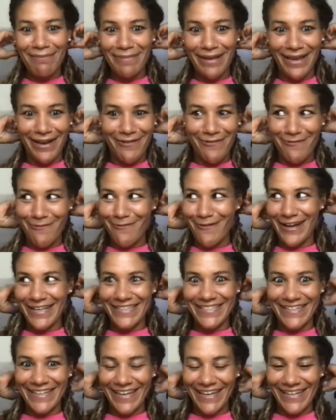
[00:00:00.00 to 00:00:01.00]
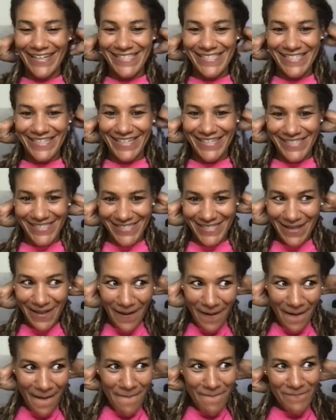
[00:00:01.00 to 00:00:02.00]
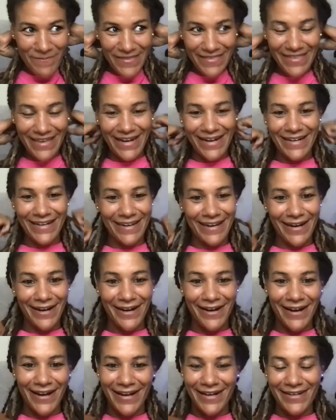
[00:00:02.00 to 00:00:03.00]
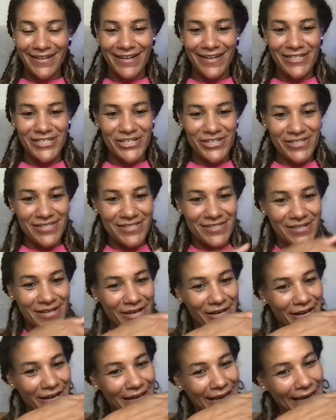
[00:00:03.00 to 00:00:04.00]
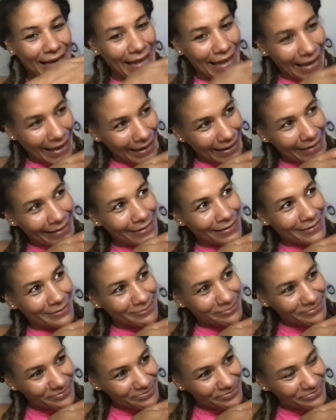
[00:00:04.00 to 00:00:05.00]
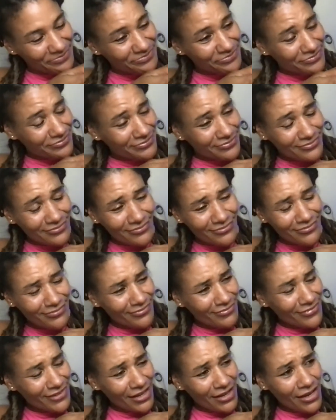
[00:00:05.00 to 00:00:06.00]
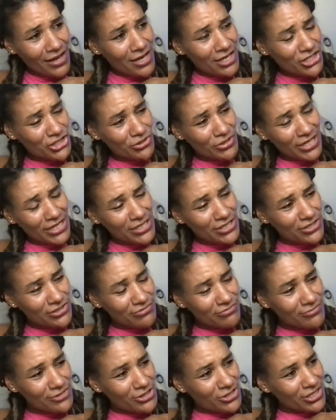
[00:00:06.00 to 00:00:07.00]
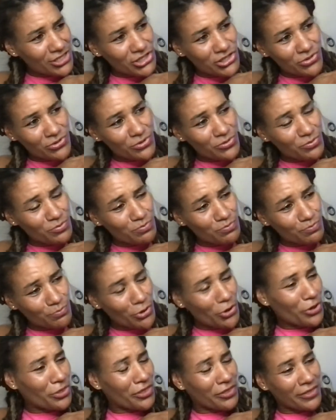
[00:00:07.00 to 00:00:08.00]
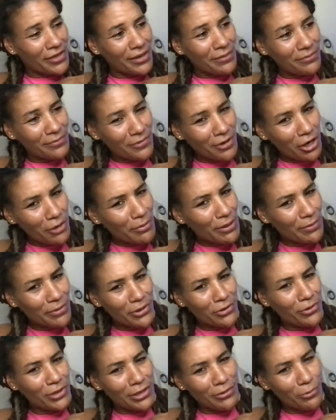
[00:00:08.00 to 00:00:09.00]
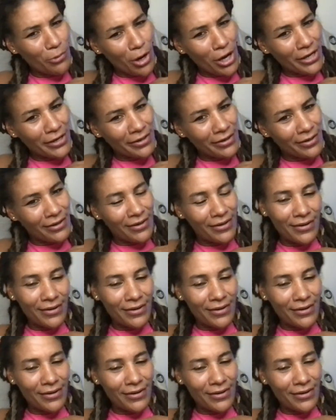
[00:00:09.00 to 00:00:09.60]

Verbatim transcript: I'm like, what the hell is this? They're there and they're just lying oh, should I should I shoot both of them or maybe only one?